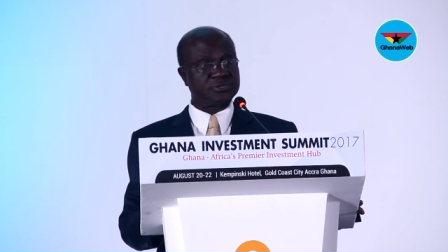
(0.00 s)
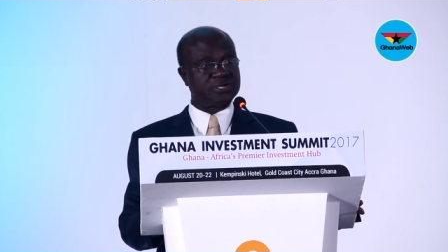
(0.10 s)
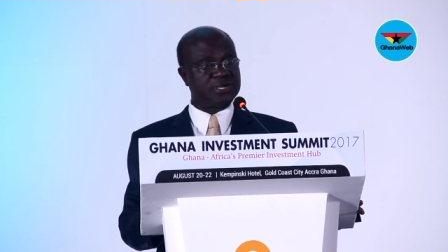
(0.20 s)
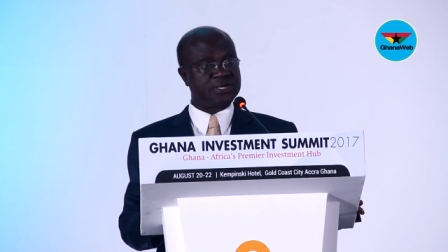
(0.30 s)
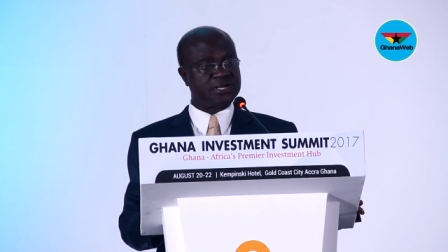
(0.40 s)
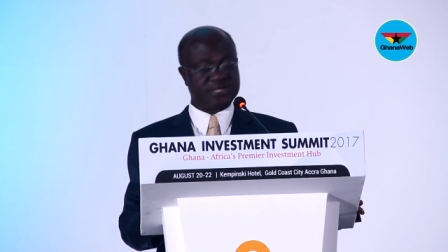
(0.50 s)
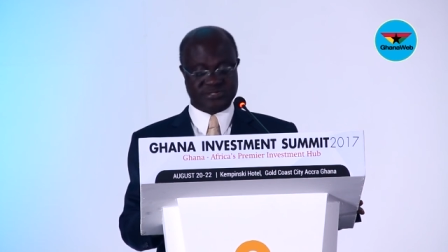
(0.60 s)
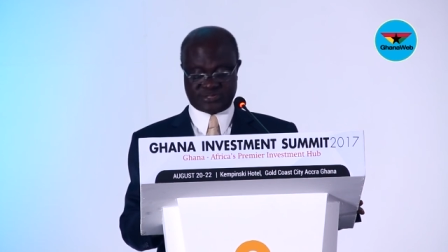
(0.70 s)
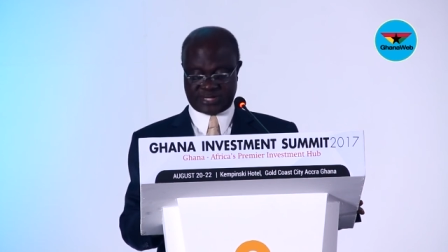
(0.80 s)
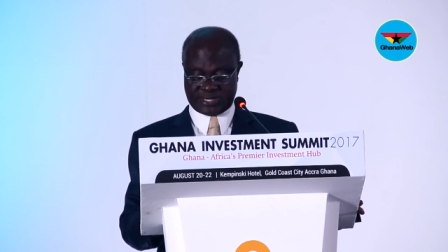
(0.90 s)
Ghana
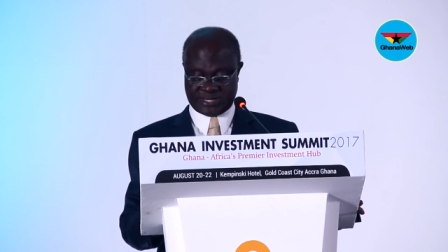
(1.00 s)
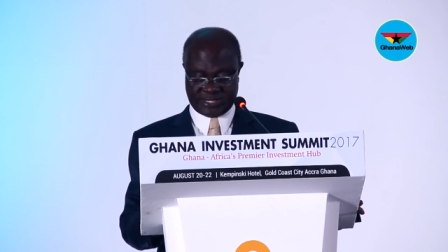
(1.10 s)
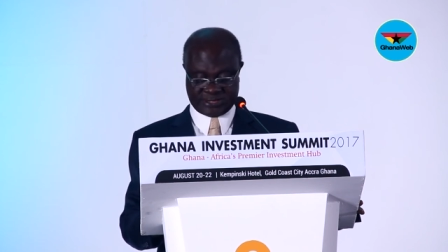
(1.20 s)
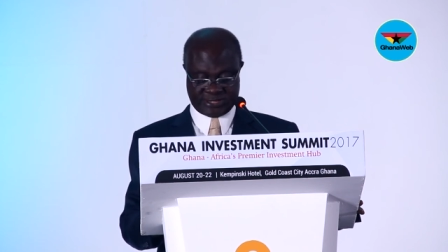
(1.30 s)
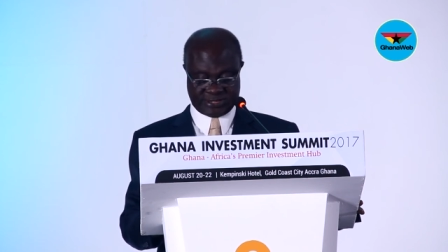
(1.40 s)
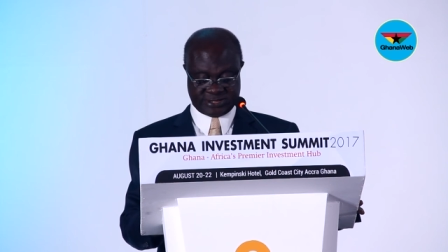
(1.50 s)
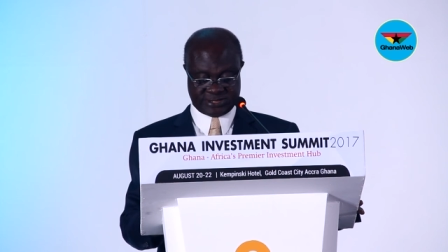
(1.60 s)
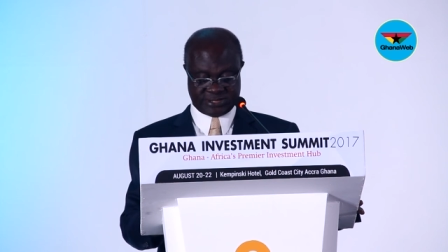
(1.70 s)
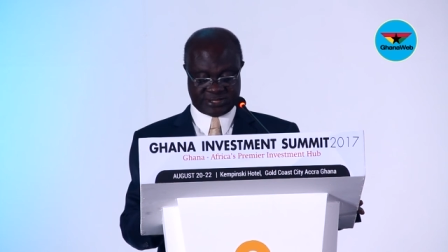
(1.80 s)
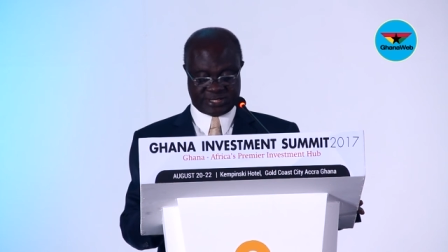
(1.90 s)
stagnated
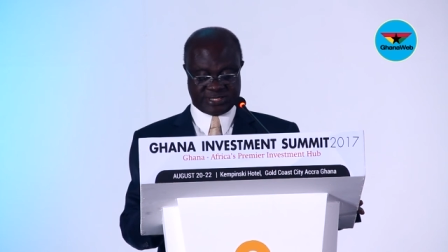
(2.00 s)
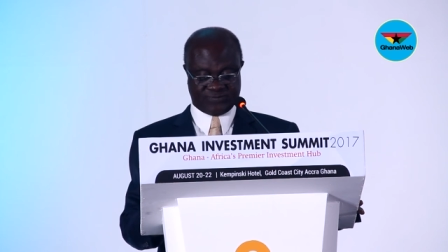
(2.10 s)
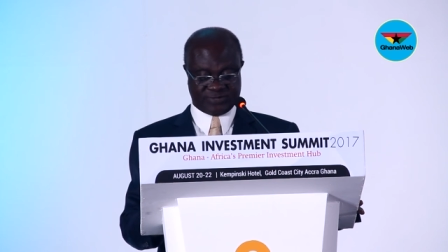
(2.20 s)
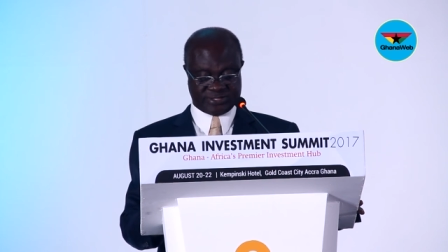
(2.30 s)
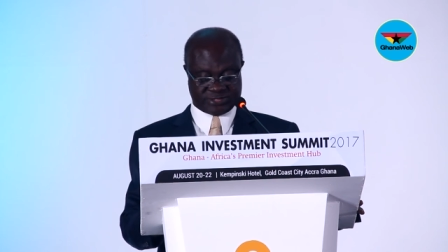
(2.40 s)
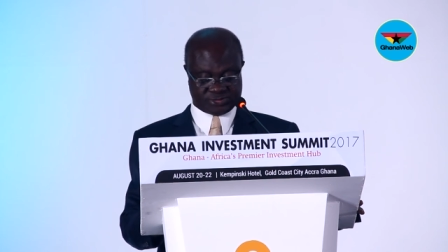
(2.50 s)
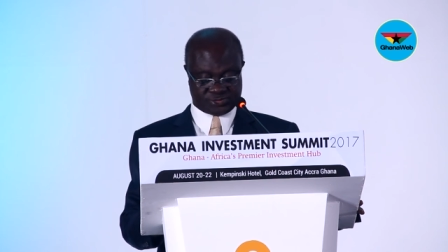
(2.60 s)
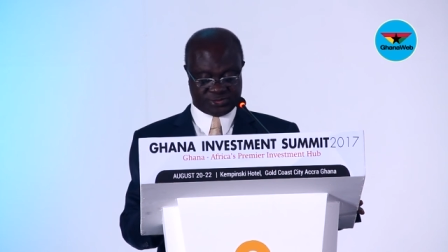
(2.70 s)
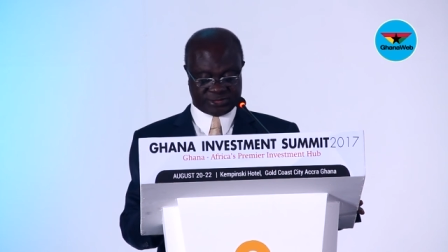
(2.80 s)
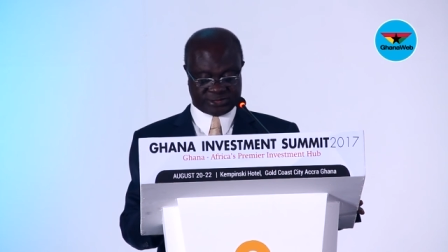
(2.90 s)
and even
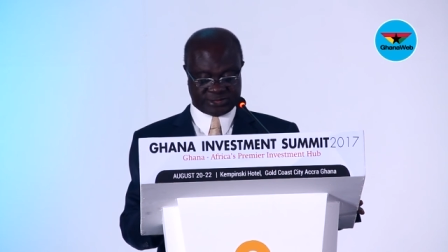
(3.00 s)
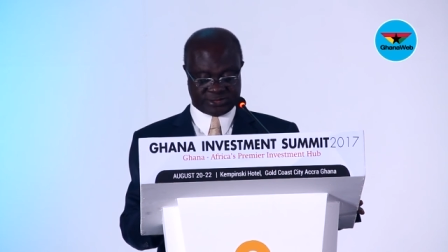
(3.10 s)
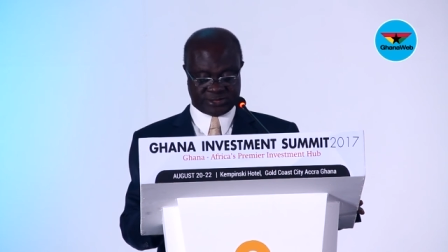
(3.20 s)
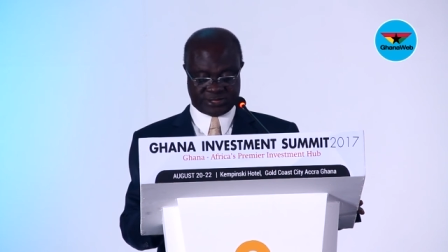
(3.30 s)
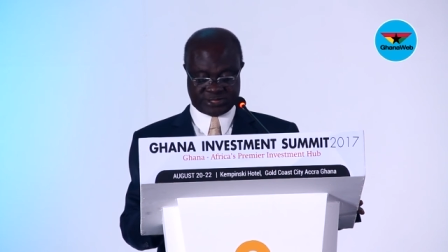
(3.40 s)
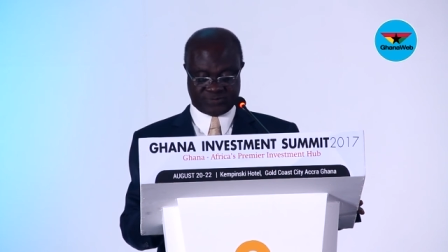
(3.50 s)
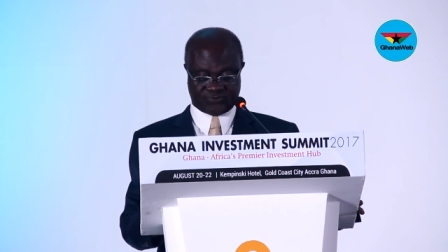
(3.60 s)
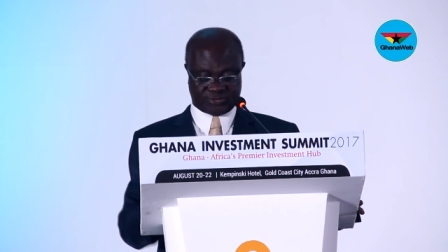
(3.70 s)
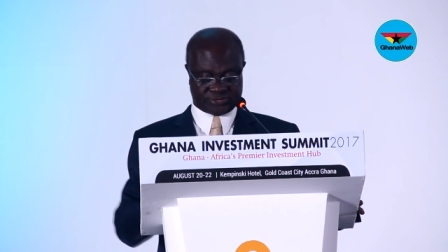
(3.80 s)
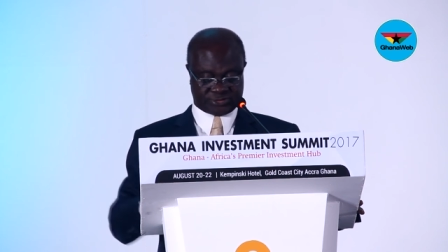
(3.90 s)
deteriorated in its
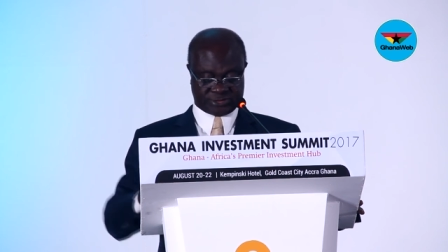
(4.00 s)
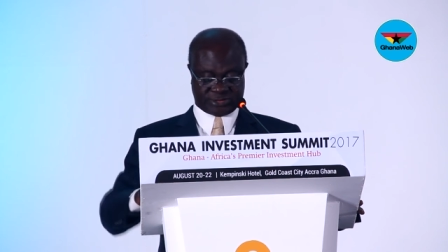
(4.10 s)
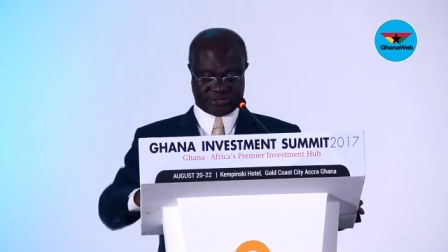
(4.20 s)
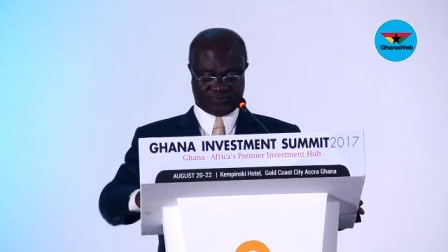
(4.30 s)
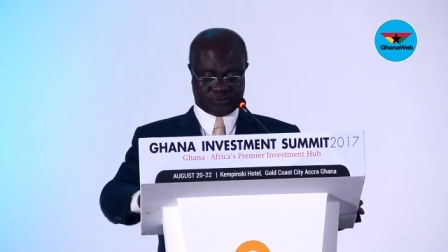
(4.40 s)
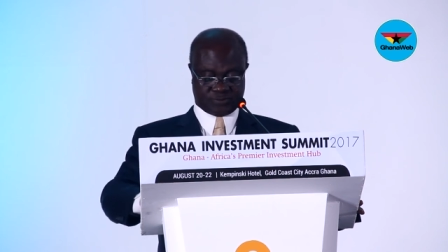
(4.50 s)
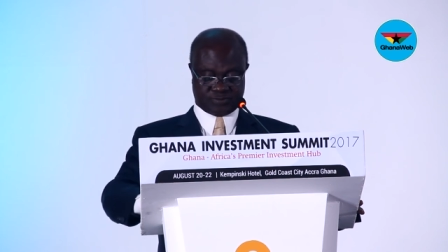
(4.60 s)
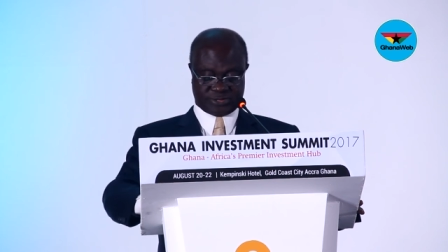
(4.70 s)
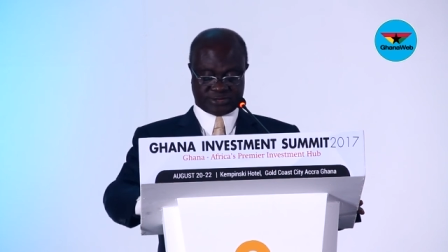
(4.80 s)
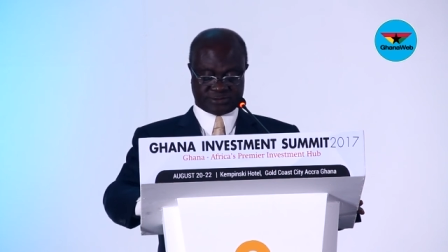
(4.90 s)
infrastructure
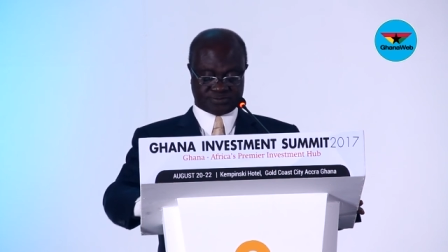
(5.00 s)
development.